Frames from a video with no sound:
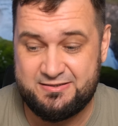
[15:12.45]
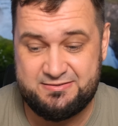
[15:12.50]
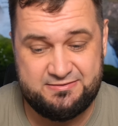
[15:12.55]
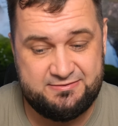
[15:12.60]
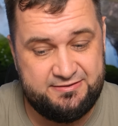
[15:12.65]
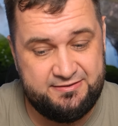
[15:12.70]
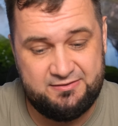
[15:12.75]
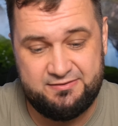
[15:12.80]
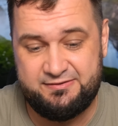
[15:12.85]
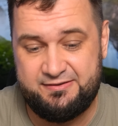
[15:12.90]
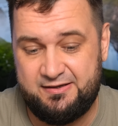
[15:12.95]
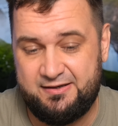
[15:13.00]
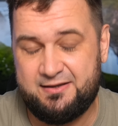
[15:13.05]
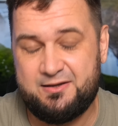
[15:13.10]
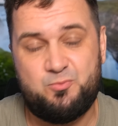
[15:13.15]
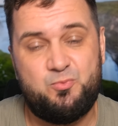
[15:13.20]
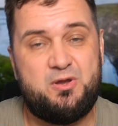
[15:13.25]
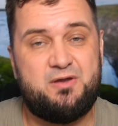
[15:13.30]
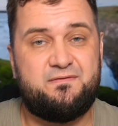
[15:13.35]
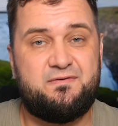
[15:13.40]
still
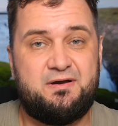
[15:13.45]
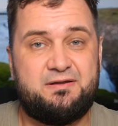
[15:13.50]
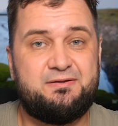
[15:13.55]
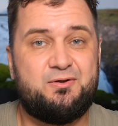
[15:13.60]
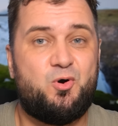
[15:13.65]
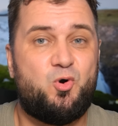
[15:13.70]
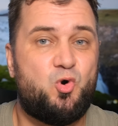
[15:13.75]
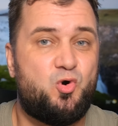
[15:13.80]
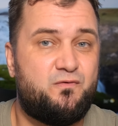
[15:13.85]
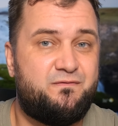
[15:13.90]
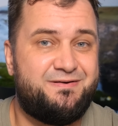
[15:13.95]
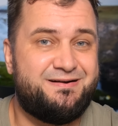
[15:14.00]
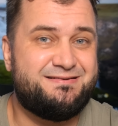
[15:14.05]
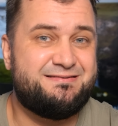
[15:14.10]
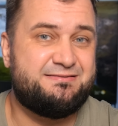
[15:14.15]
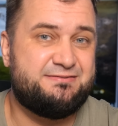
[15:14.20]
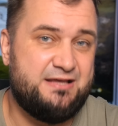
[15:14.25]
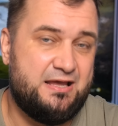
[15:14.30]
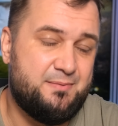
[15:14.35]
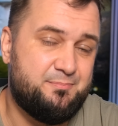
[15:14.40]
dealing with an
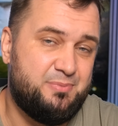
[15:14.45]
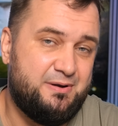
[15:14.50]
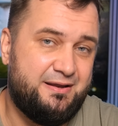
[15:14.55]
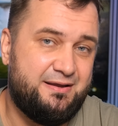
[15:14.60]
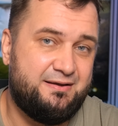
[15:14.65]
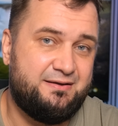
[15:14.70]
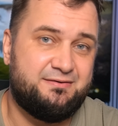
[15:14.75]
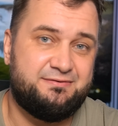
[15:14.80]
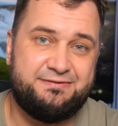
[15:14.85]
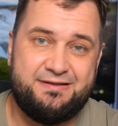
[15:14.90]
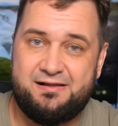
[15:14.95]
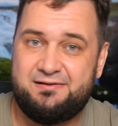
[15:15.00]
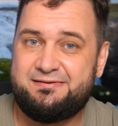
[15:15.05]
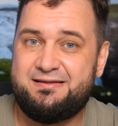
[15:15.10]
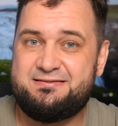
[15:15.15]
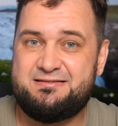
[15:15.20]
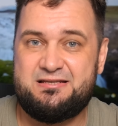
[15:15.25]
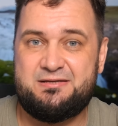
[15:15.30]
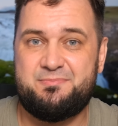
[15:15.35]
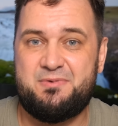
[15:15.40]
oversampling Delta
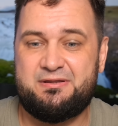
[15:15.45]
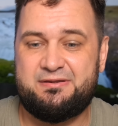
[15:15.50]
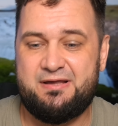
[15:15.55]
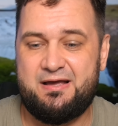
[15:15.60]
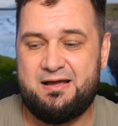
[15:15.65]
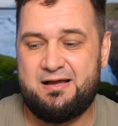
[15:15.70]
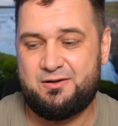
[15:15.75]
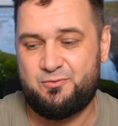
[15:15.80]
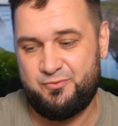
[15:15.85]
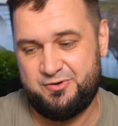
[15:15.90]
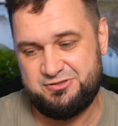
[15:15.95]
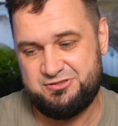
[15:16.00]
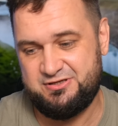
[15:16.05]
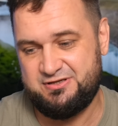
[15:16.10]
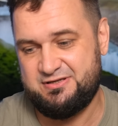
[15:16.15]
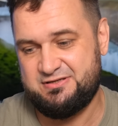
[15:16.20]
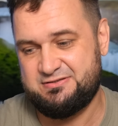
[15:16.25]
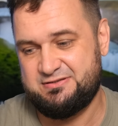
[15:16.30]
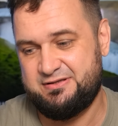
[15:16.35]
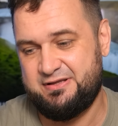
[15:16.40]
Sigma DAC, which
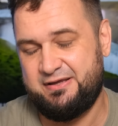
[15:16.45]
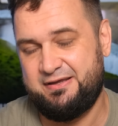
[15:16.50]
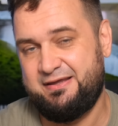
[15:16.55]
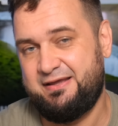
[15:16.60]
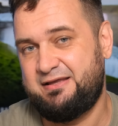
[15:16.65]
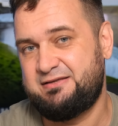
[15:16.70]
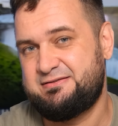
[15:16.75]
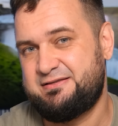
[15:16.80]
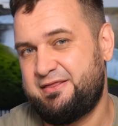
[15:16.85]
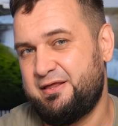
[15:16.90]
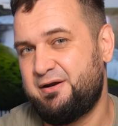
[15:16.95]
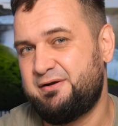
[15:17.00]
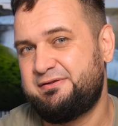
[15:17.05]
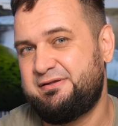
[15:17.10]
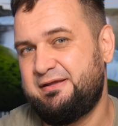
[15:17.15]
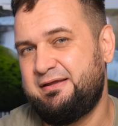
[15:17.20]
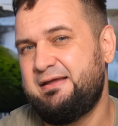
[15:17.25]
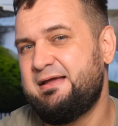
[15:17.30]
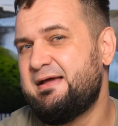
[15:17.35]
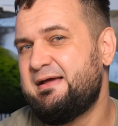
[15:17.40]
is the
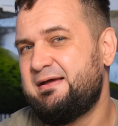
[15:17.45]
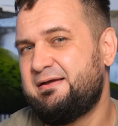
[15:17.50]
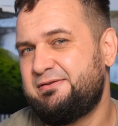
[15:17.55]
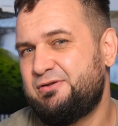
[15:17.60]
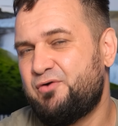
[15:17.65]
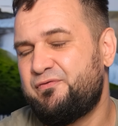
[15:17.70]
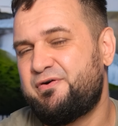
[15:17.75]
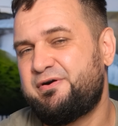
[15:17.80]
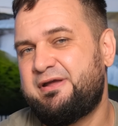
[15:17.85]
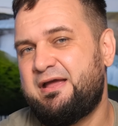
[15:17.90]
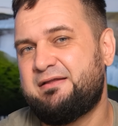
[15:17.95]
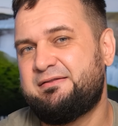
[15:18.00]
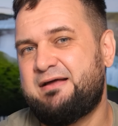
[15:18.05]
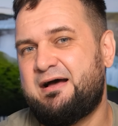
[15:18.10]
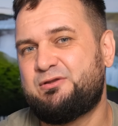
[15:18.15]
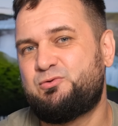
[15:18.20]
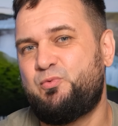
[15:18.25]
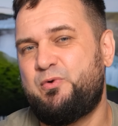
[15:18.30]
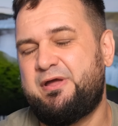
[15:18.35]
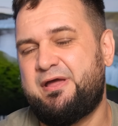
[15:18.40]
X30, don't forget
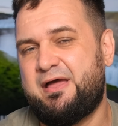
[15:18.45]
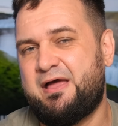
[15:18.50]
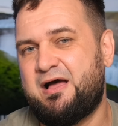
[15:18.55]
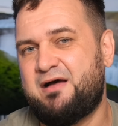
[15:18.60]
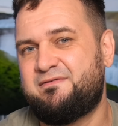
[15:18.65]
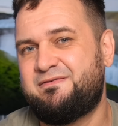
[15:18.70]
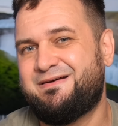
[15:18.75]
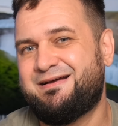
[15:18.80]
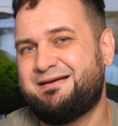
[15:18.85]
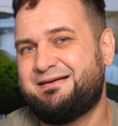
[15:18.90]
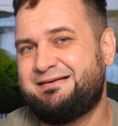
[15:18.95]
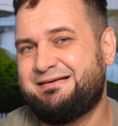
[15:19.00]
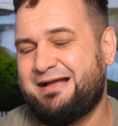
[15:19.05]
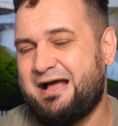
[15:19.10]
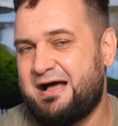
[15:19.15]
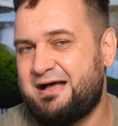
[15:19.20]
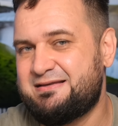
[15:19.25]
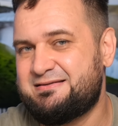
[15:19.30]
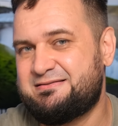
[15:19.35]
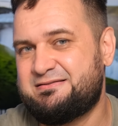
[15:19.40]
that we have
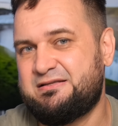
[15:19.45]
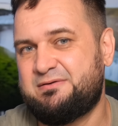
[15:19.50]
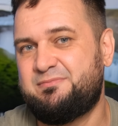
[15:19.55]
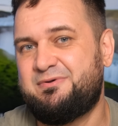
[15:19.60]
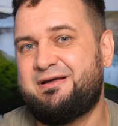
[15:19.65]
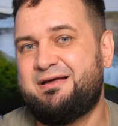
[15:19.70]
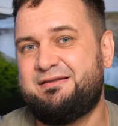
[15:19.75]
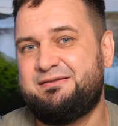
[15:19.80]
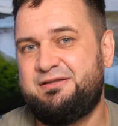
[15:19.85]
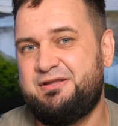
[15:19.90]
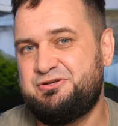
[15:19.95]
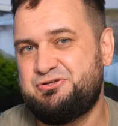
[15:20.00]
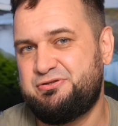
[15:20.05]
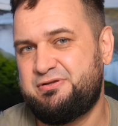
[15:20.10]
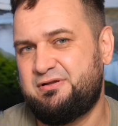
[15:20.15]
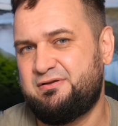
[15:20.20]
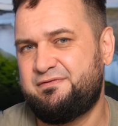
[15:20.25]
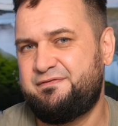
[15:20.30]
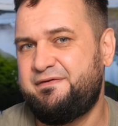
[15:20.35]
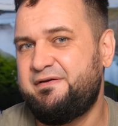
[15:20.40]
custom
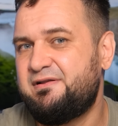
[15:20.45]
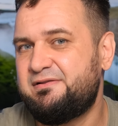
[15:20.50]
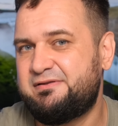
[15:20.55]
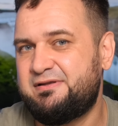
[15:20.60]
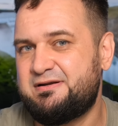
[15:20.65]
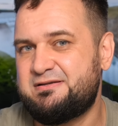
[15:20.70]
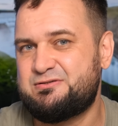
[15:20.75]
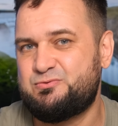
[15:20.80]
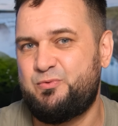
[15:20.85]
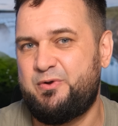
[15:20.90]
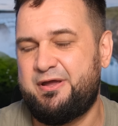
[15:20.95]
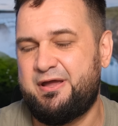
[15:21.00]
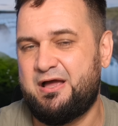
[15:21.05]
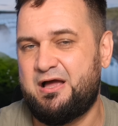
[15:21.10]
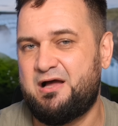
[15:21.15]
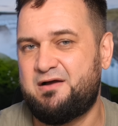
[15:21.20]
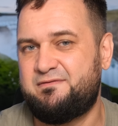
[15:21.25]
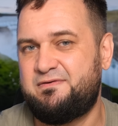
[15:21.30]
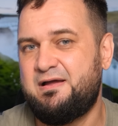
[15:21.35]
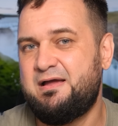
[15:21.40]
digital filters, we
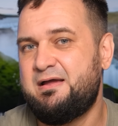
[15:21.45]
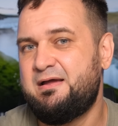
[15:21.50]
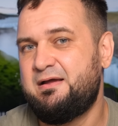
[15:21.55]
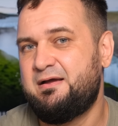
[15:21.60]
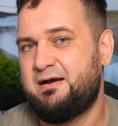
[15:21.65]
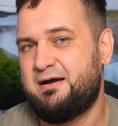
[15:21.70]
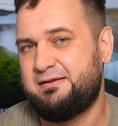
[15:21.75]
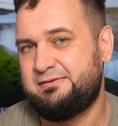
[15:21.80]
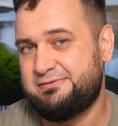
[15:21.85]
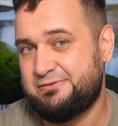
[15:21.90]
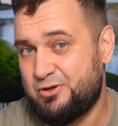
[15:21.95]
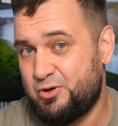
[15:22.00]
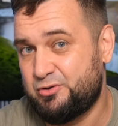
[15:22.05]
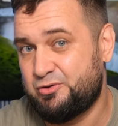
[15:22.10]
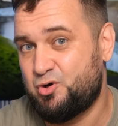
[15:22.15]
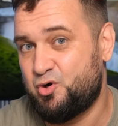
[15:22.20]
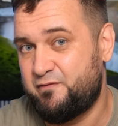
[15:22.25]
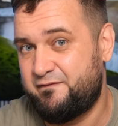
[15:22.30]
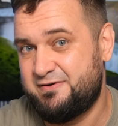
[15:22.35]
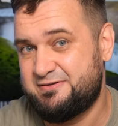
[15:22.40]
have a
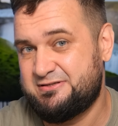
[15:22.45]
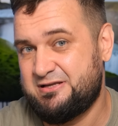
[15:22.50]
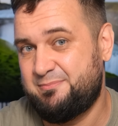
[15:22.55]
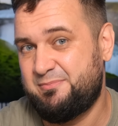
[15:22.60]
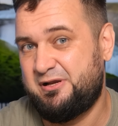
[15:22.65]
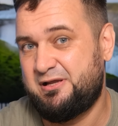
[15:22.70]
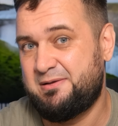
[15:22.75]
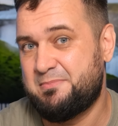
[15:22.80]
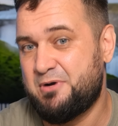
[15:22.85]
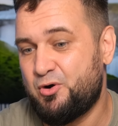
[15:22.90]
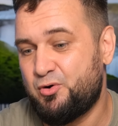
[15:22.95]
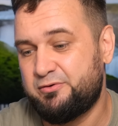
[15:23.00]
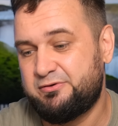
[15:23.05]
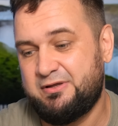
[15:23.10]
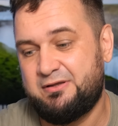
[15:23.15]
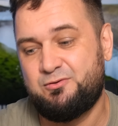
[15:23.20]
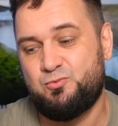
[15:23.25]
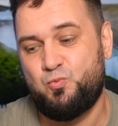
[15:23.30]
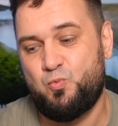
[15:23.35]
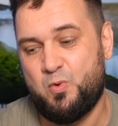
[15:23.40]
non-oversampling mode,
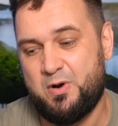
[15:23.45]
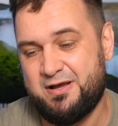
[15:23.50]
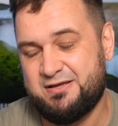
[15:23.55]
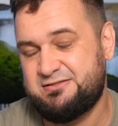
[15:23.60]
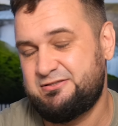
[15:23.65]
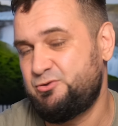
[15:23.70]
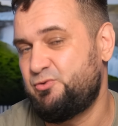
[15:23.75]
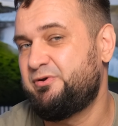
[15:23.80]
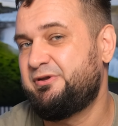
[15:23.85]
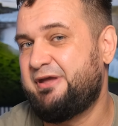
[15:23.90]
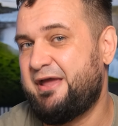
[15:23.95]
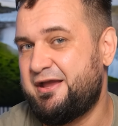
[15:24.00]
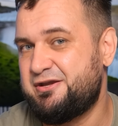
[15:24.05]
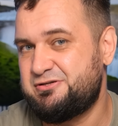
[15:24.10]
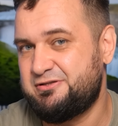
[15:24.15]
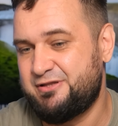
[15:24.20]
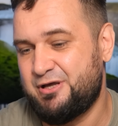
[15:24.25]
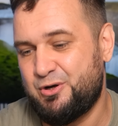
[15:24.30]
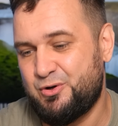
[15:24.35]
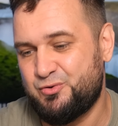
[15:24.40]
and once you engage
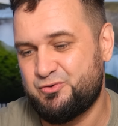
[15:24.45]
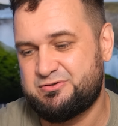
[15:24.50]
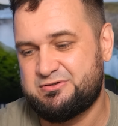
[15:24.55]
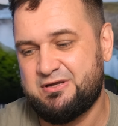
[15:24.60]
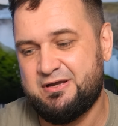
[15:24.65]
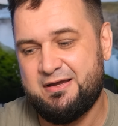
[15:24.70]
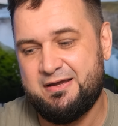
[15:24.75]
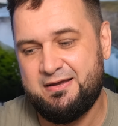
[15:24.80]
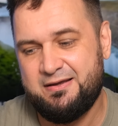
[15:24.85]
those,